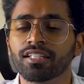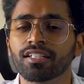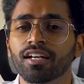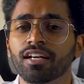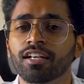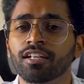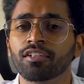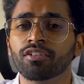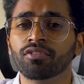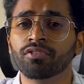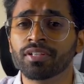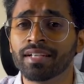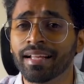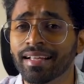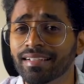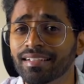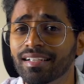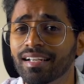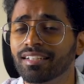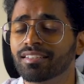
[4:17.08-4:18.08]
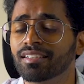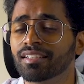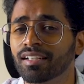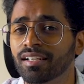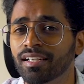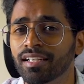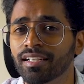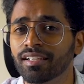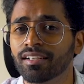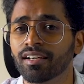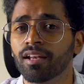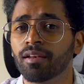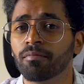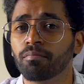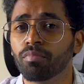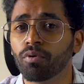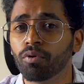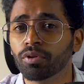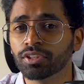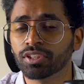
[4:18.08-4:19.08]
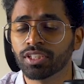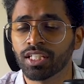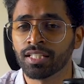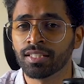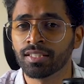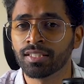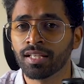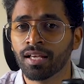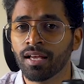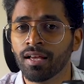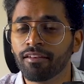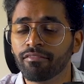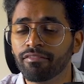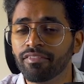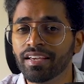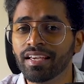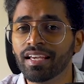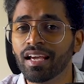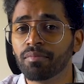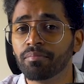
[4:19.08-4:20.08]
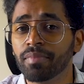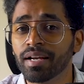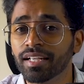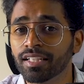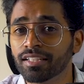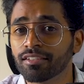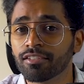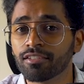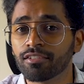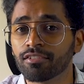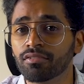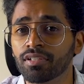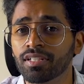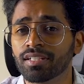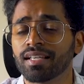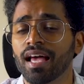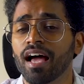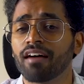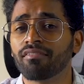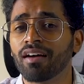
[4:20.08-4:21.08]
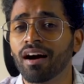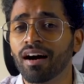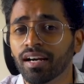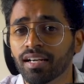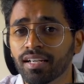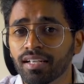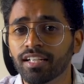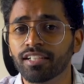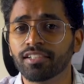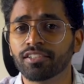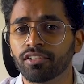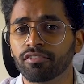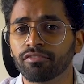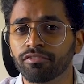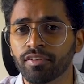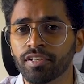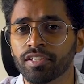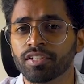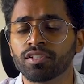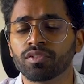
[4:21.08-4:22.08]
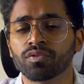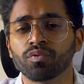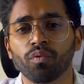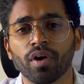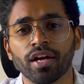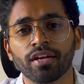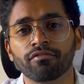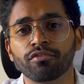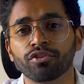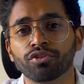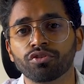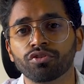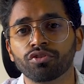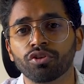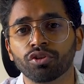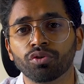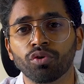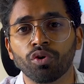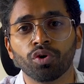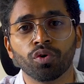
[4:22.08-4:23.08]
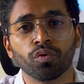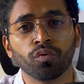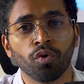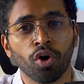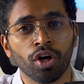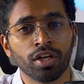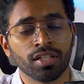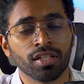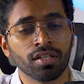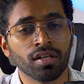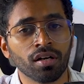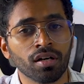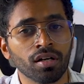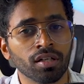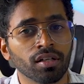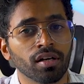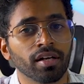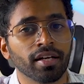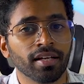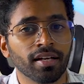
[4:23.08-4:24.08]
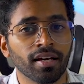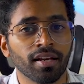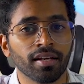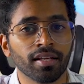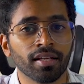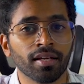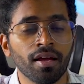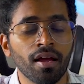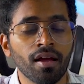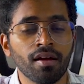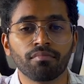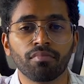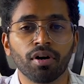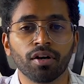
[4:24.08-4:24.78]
We started to neglect the clinical postings, and we medical students have hundreds of reasons why we should not go to wards and learn clinically,